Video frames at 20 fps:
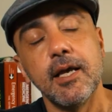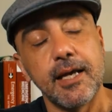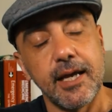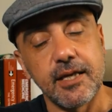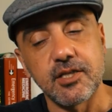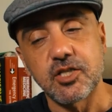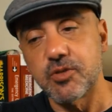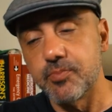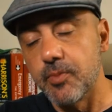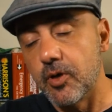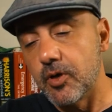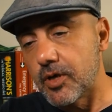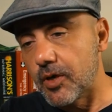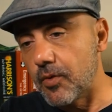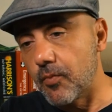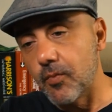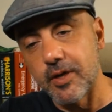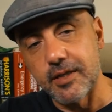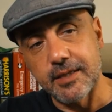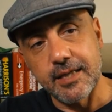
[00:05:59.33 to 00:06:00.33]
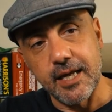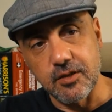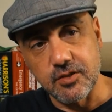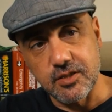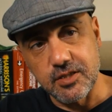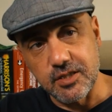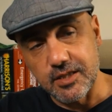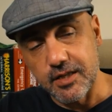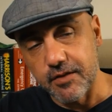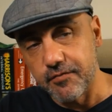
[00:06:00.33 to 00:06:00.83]
and smoking went down
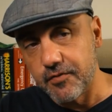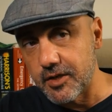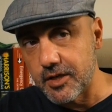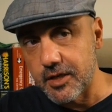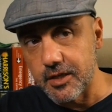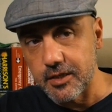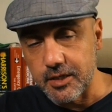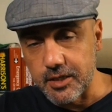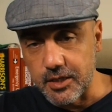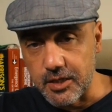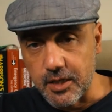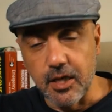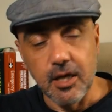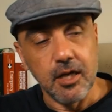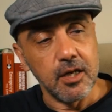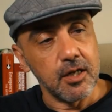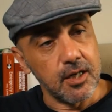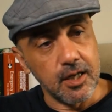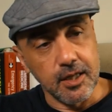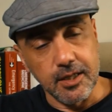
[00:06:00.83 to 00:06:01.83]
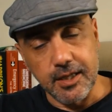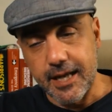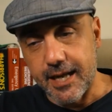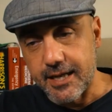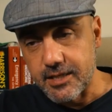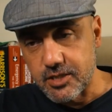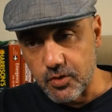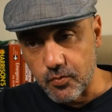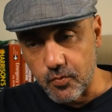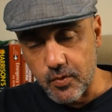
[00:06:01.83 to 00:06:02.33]
significantly, lung
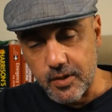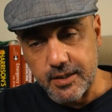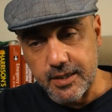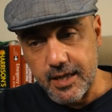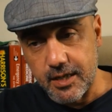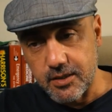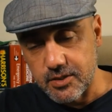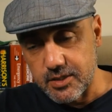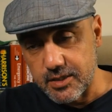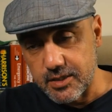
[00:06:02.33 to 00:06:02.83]
cancer went down